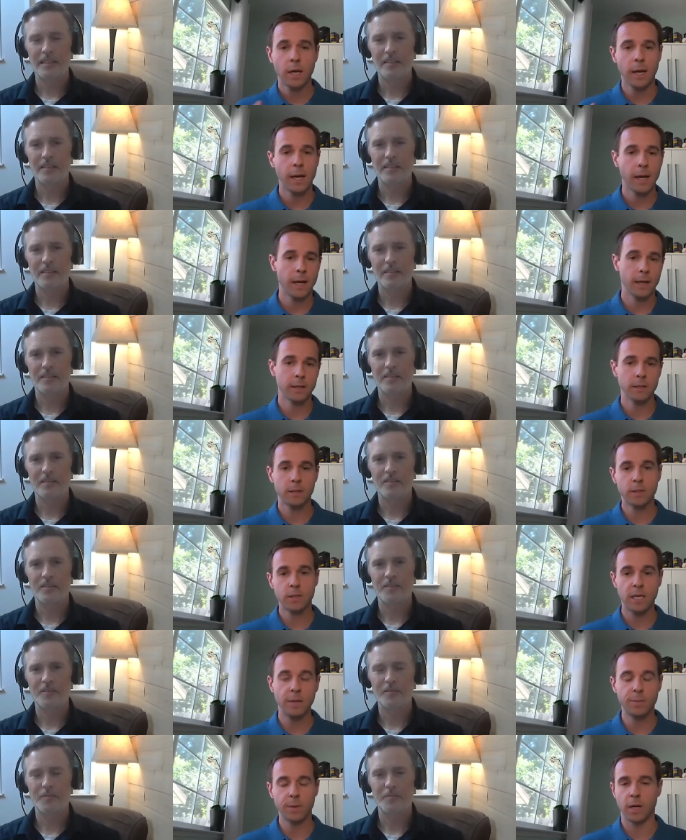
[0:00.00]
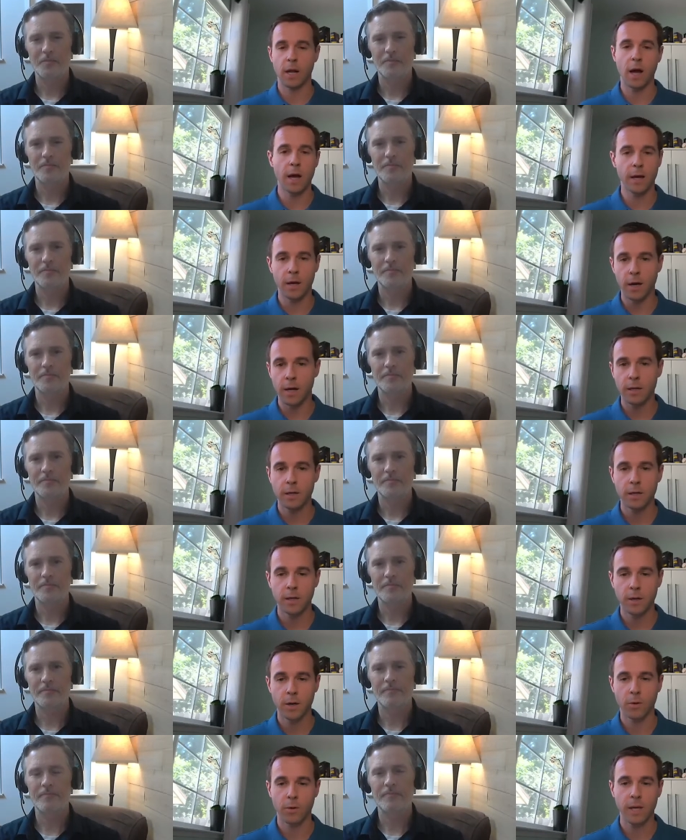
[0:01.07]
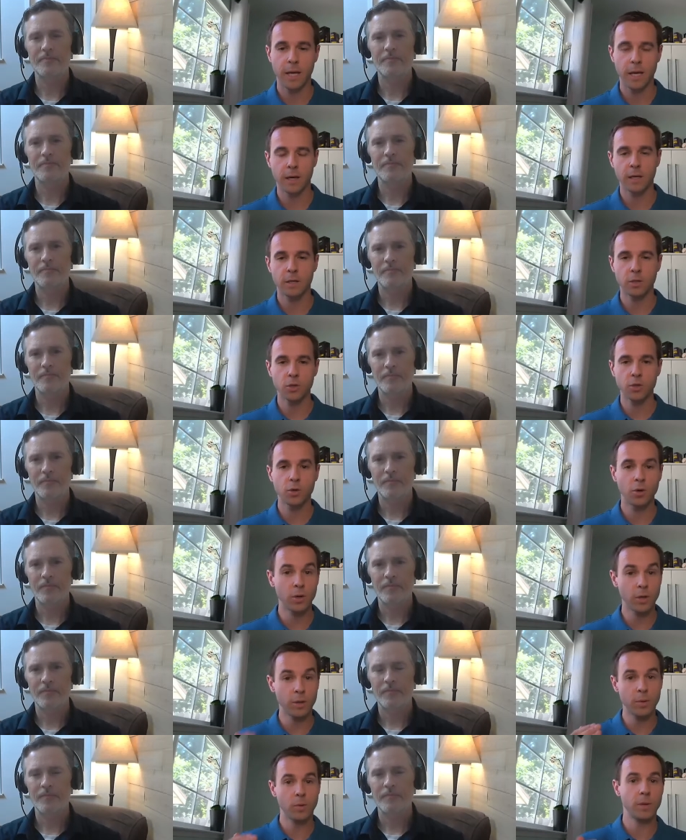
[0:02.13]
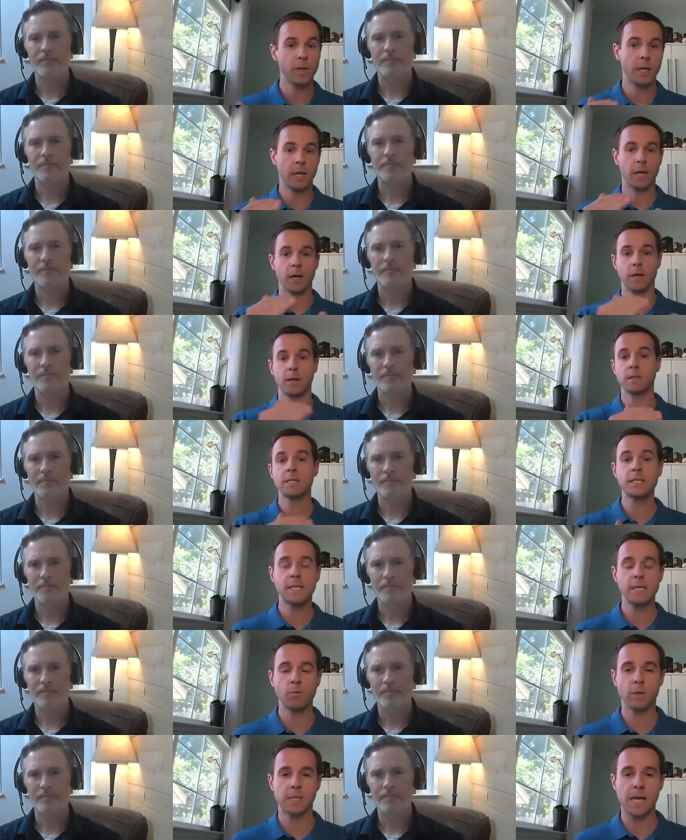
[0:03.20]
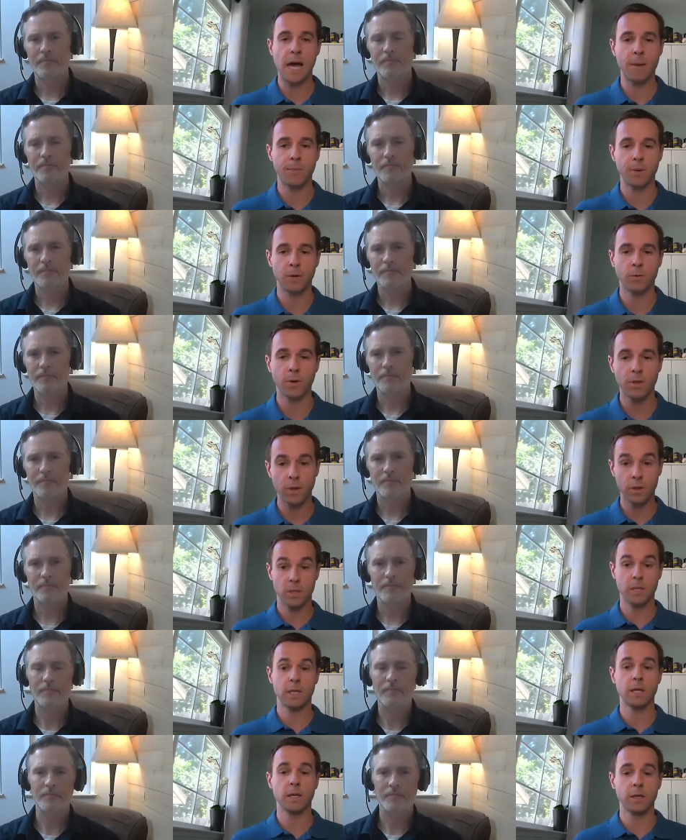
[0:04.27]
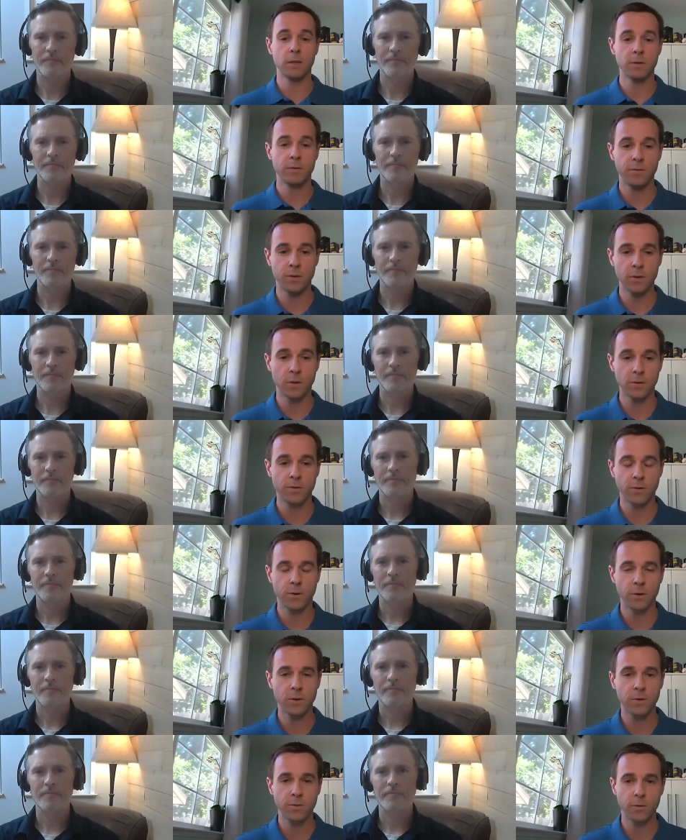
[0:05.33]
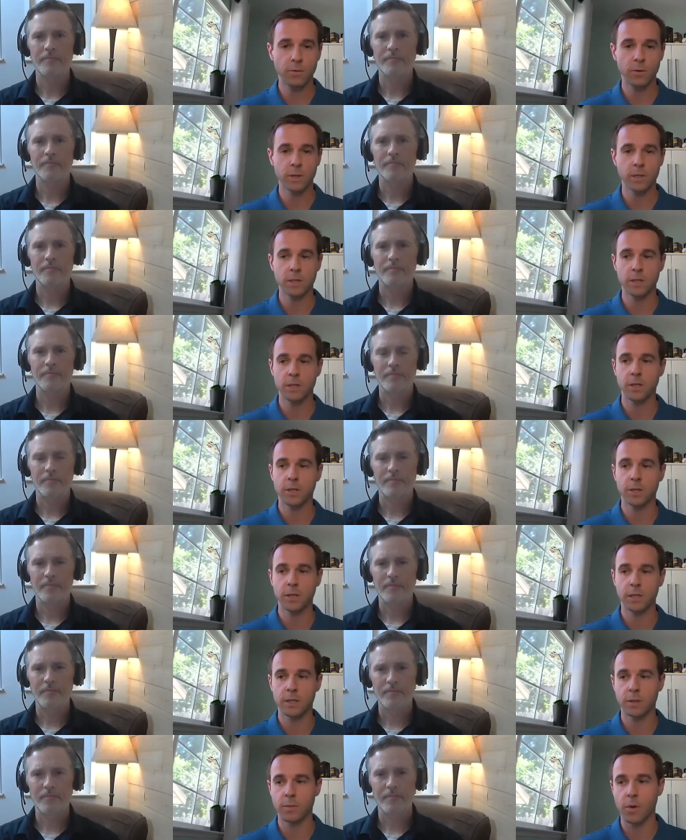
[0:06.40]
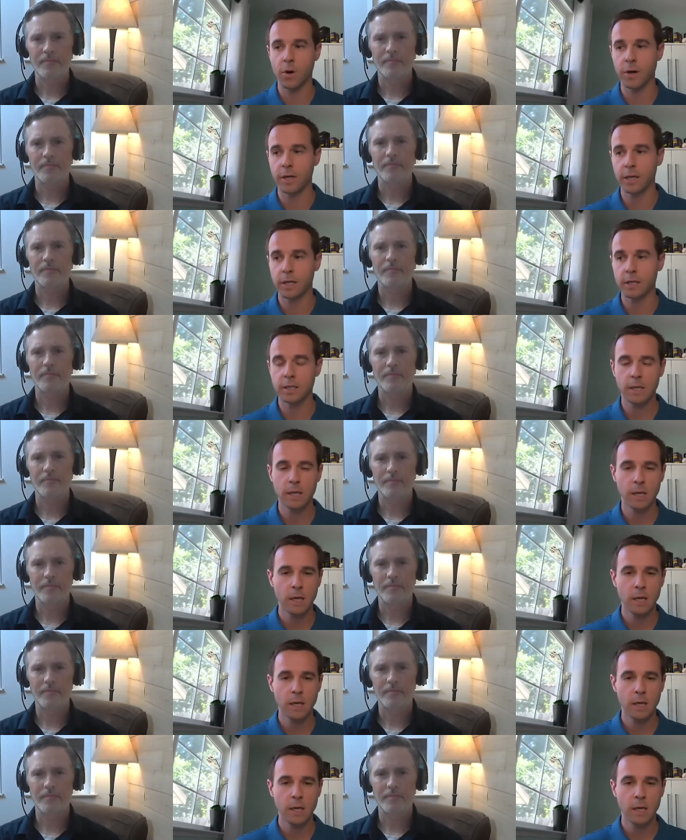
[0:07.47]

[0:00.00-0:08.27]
Speaker 1: and keeping an eye on. You know, we can't control it, but we can see what's happening with it to get a good feel for, for what is occurring in the market.